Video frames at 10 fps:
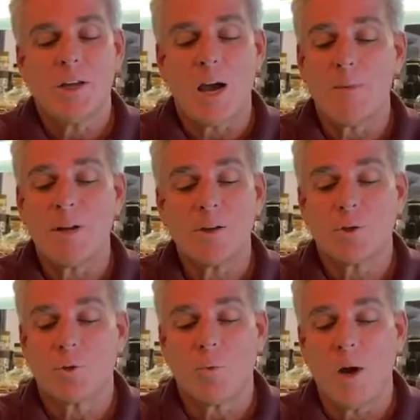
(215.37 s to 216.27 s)
I'm not sure
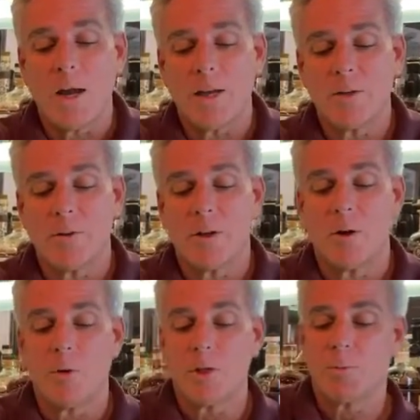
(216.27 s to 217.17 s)
why I do that
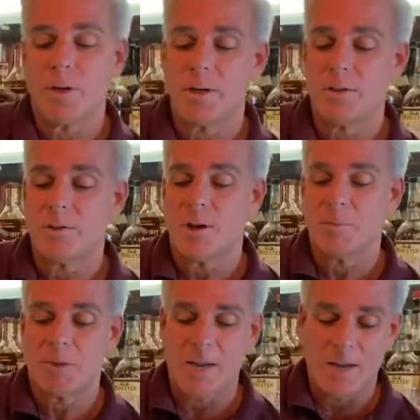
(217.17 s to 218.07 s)
always, but it is
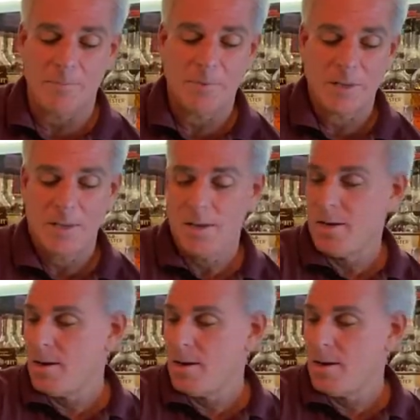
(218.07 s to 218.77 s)
Tomcat.